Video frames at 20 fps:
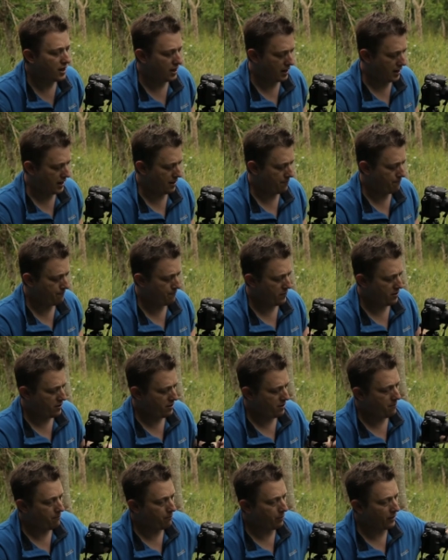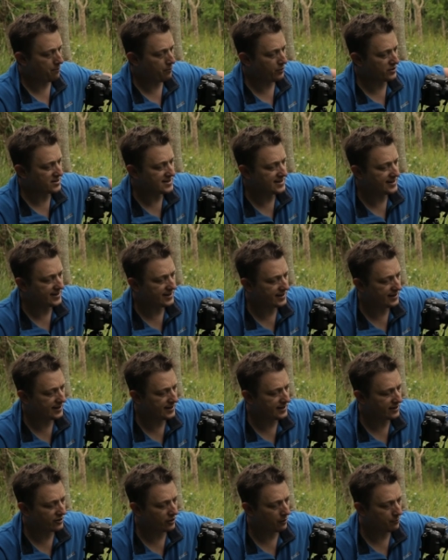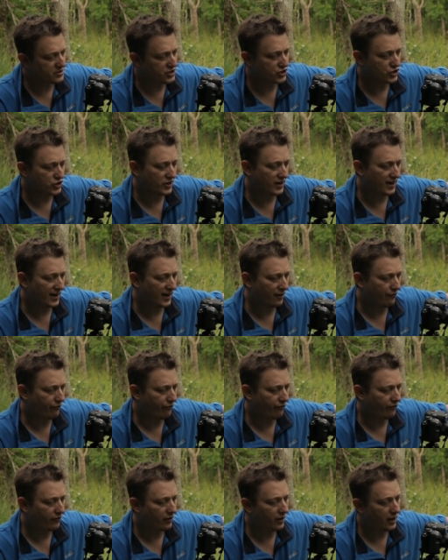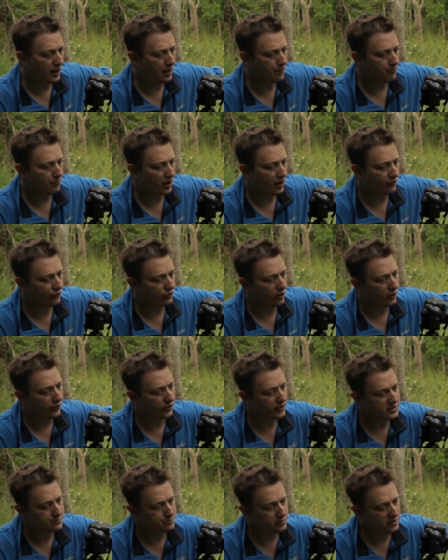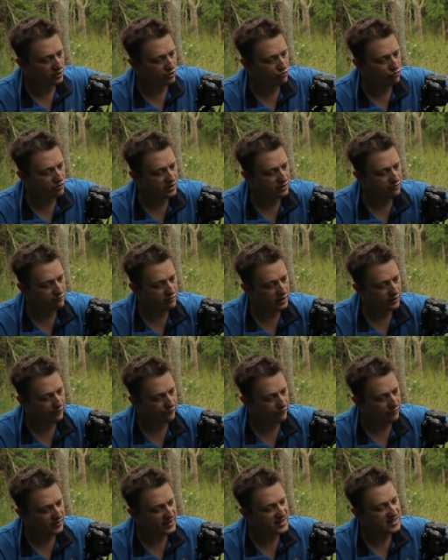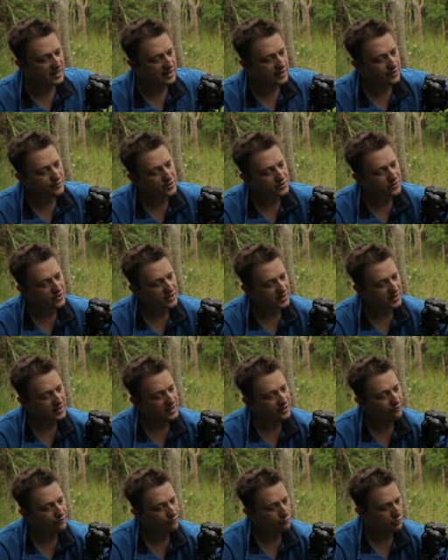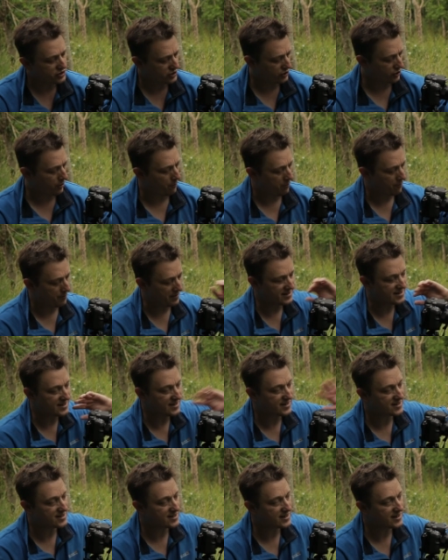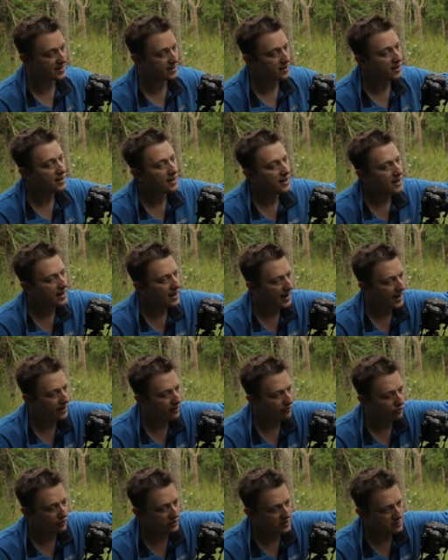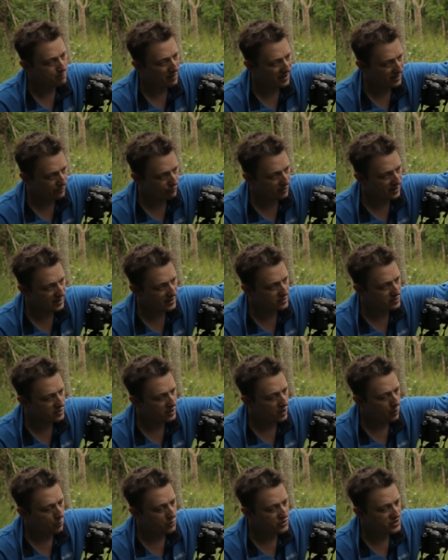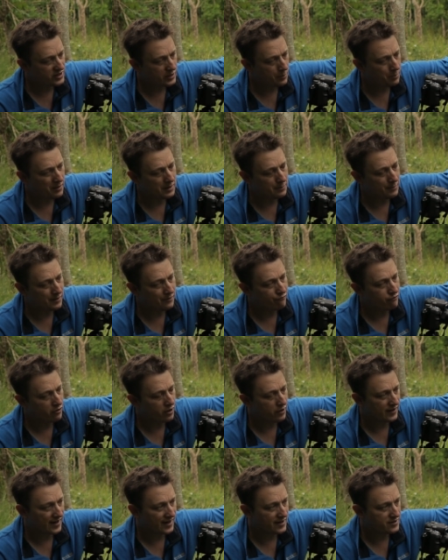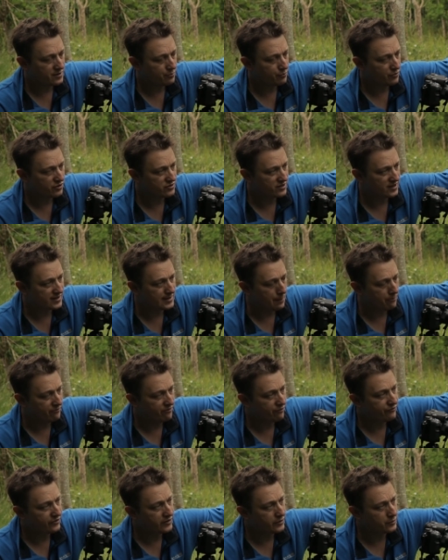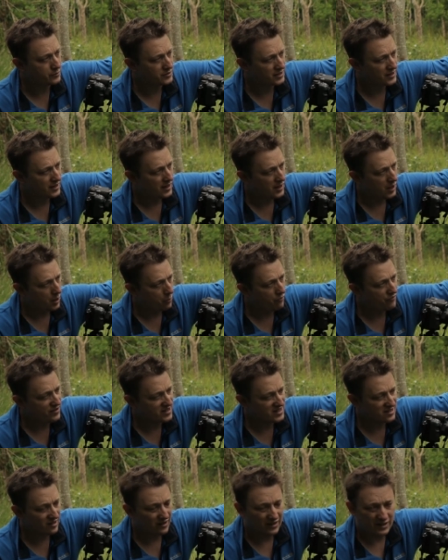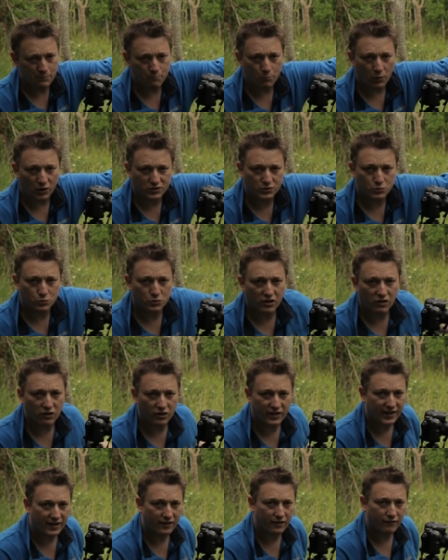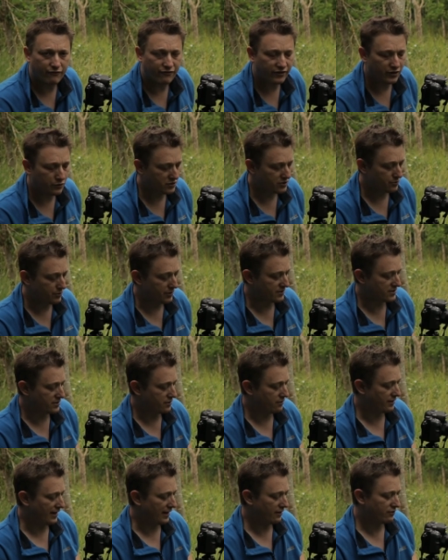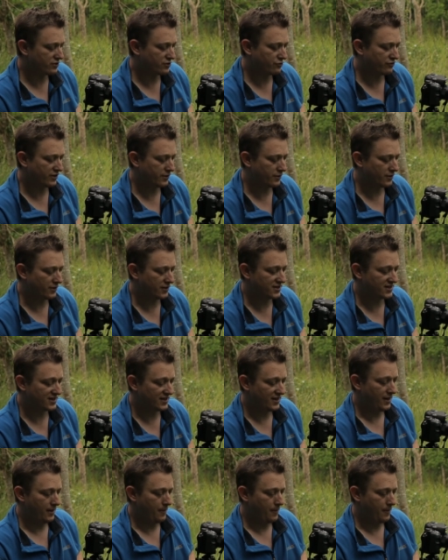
By putting it in the composition I have, I've got a nice bit of greenery from these leaves underneath which are complementing the scene, and I've got this background which has completely been thrown out because of the depth of field with this slightly mottled look and feel to it, so that looks quite nice.